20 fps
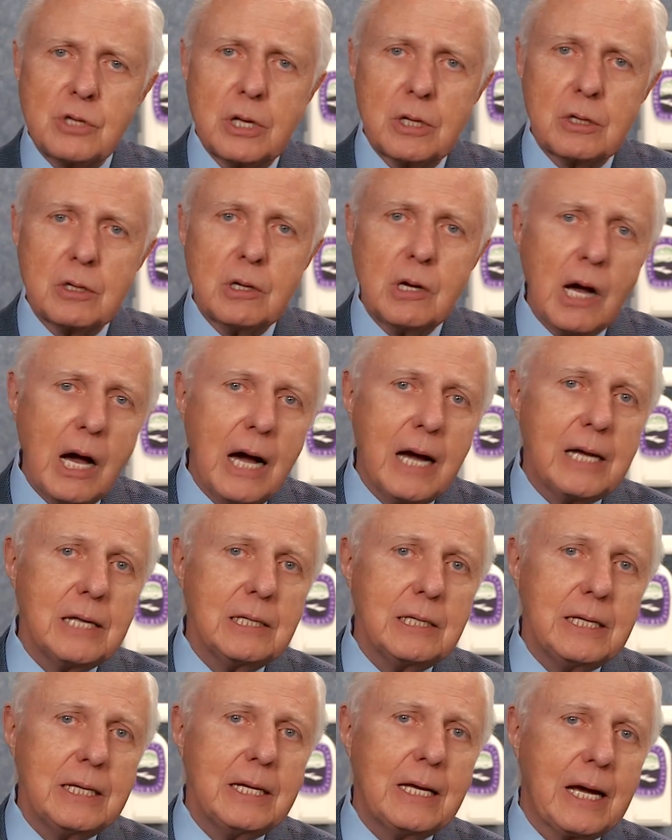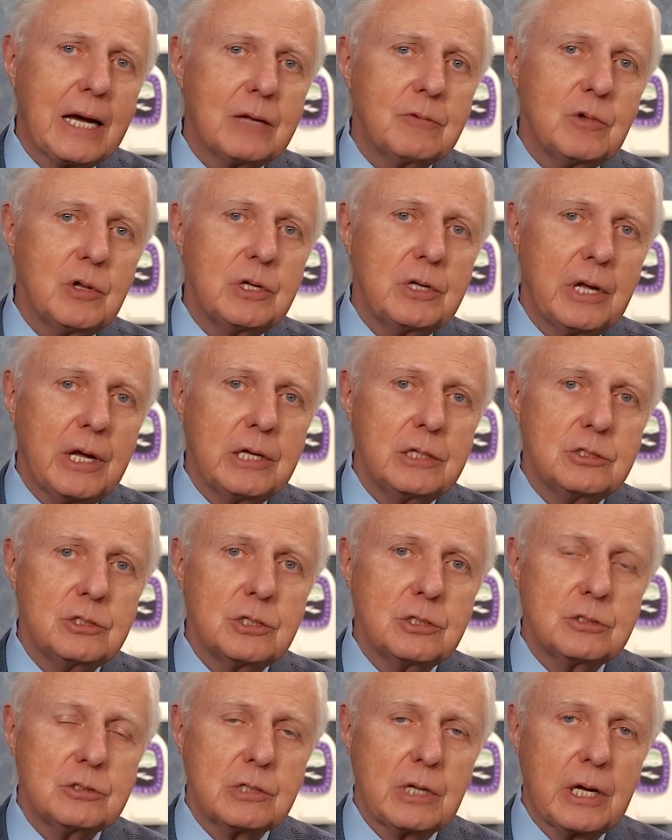that are highly
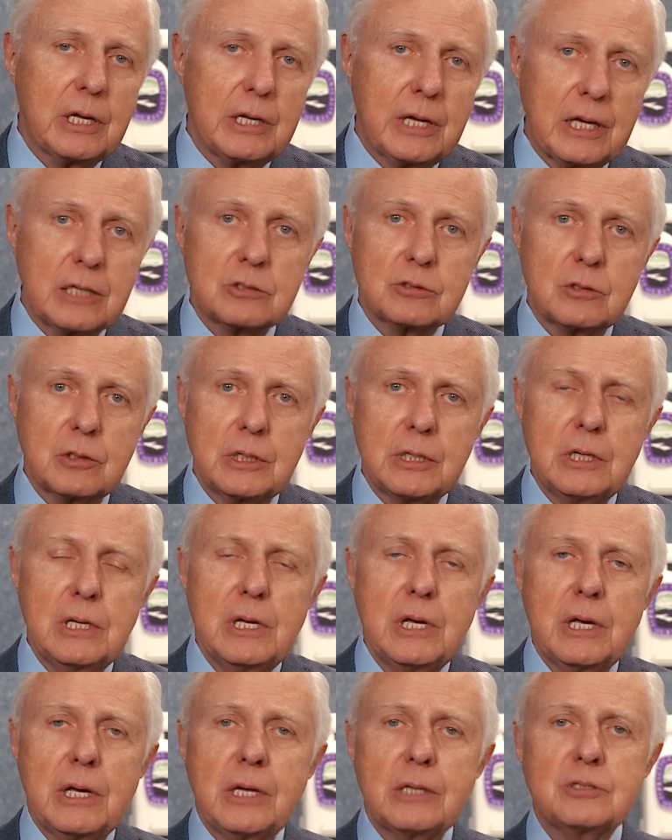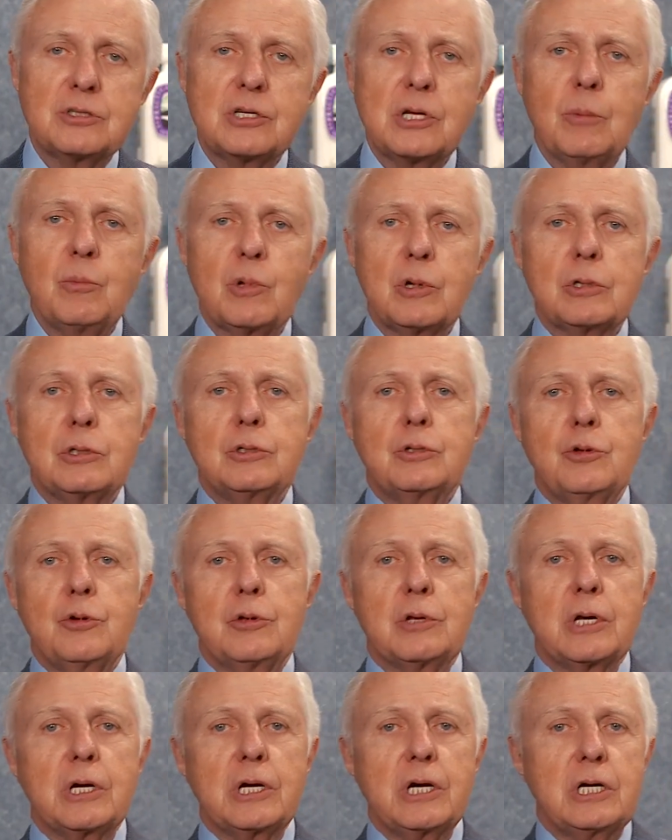advantageous and excellent, similar to
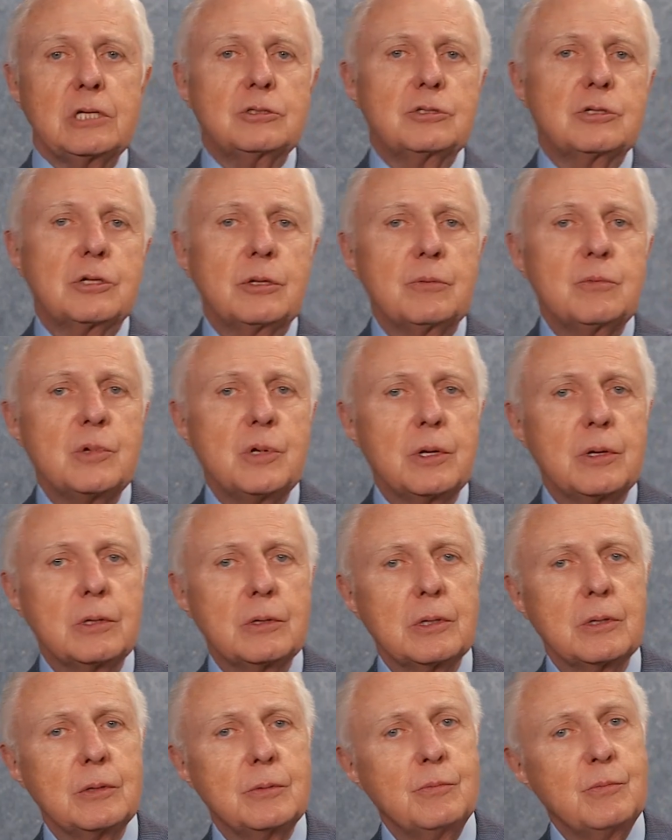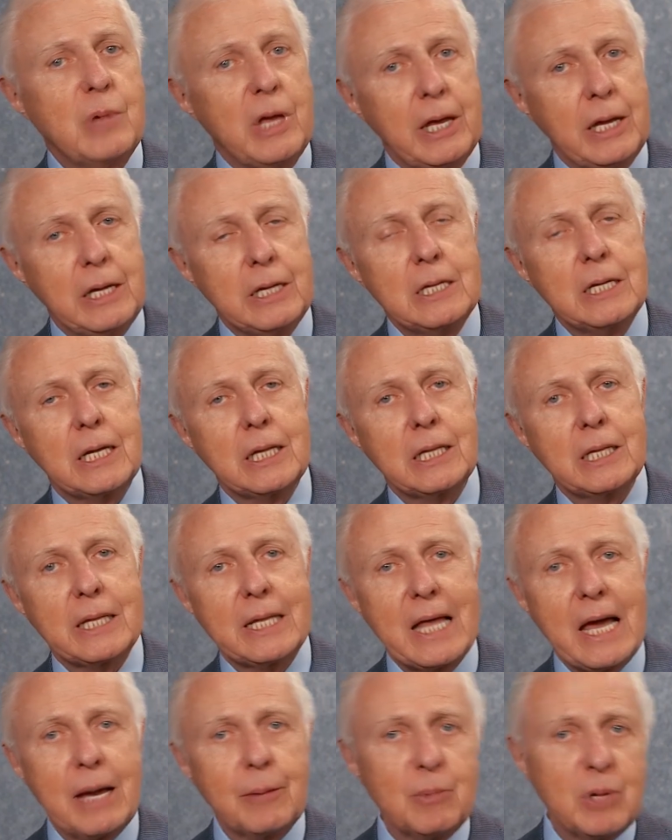the custom made
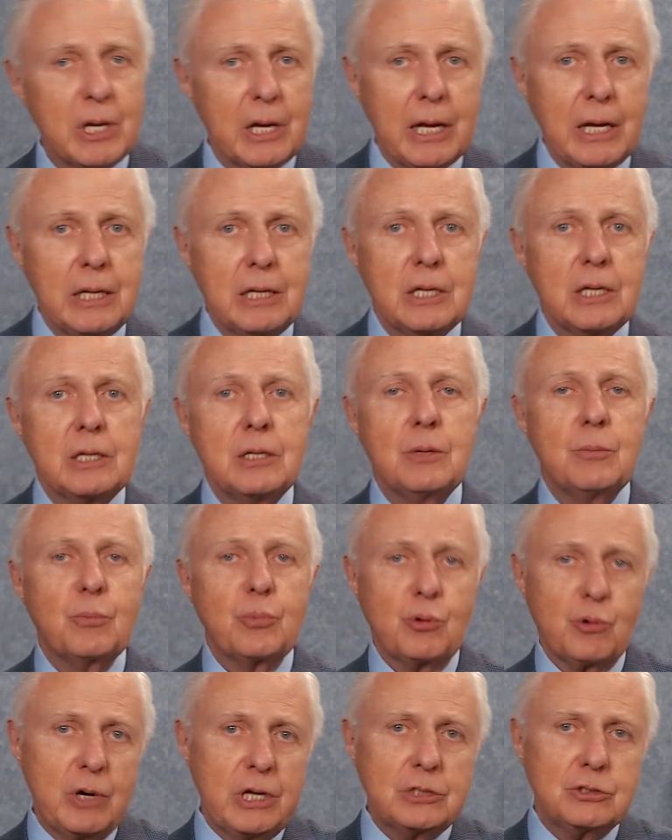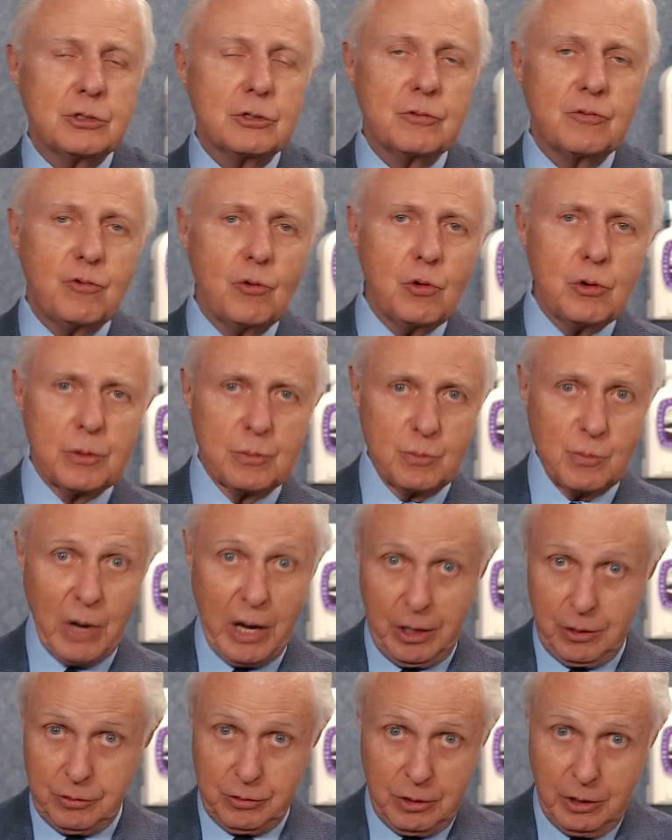laminated pressure formed
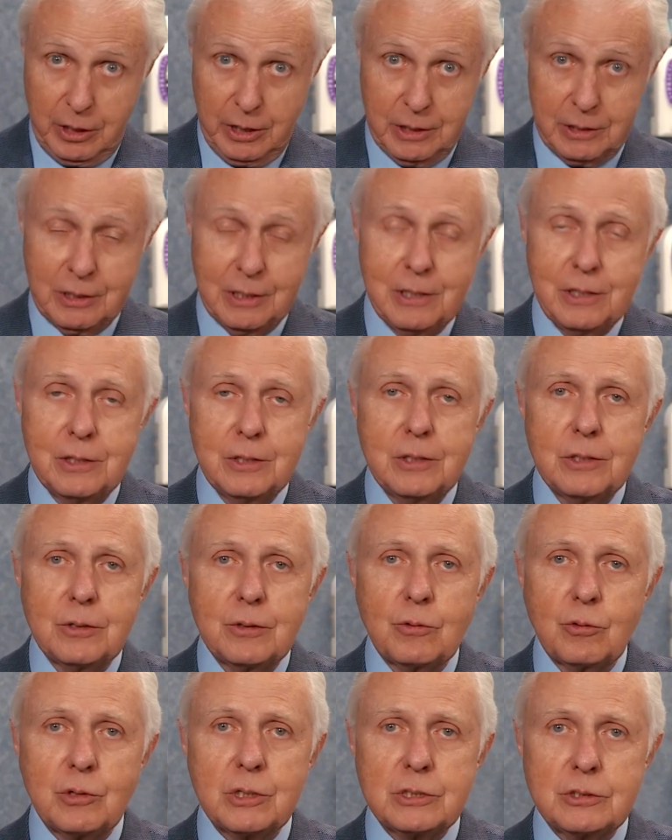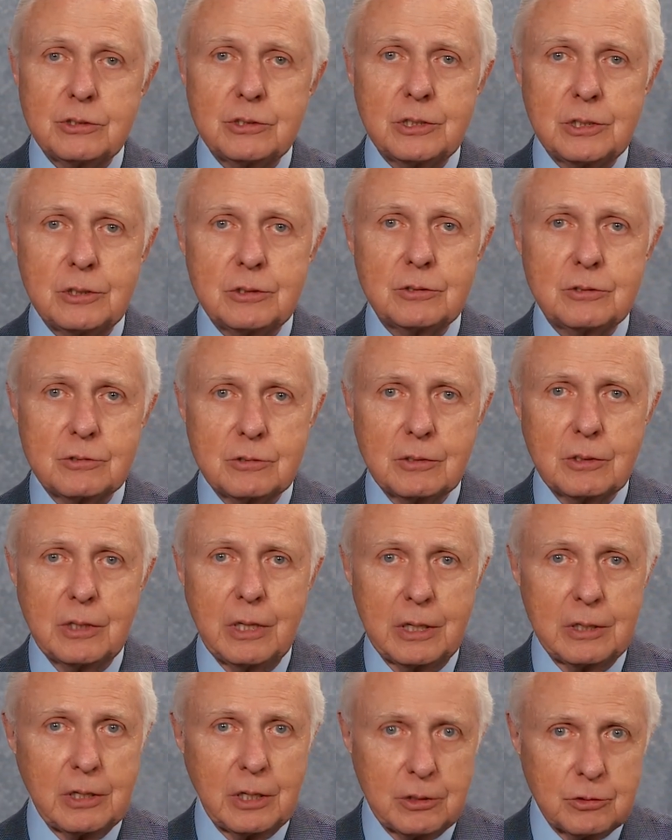mouthguard, which is
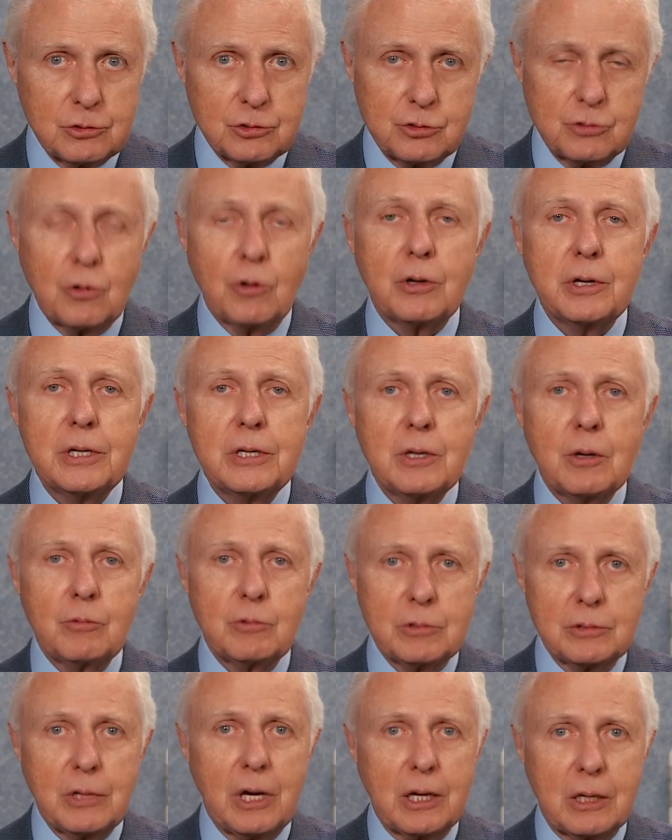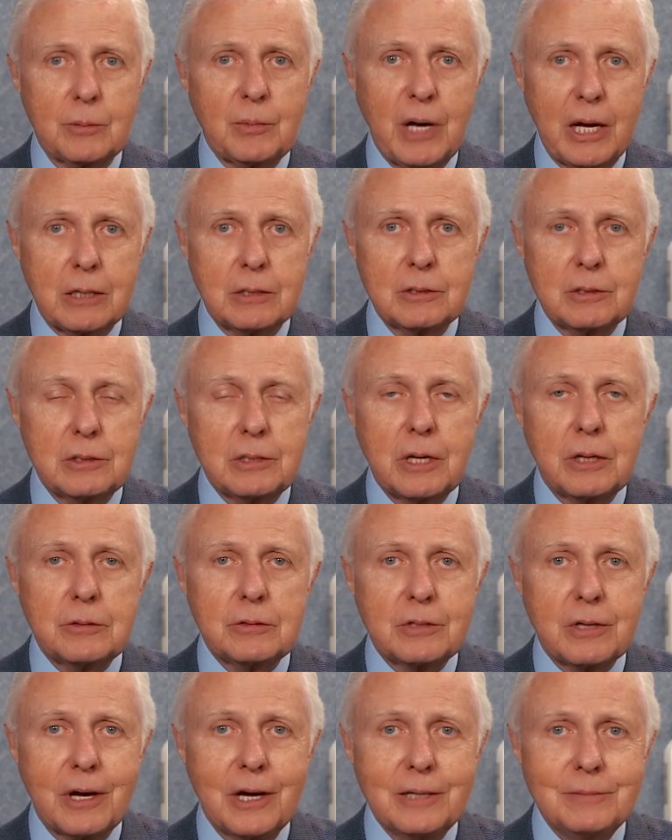another story that we'll talk about at
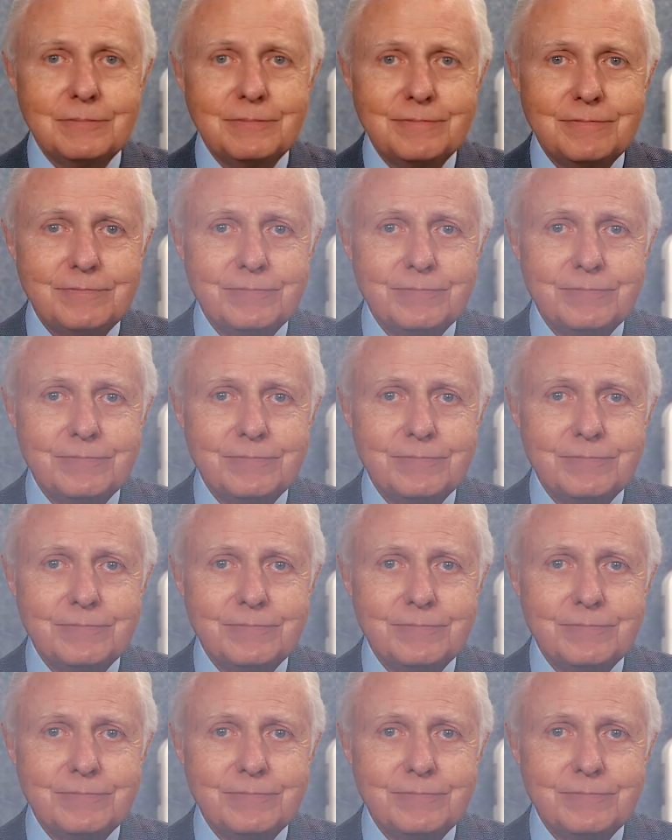another time.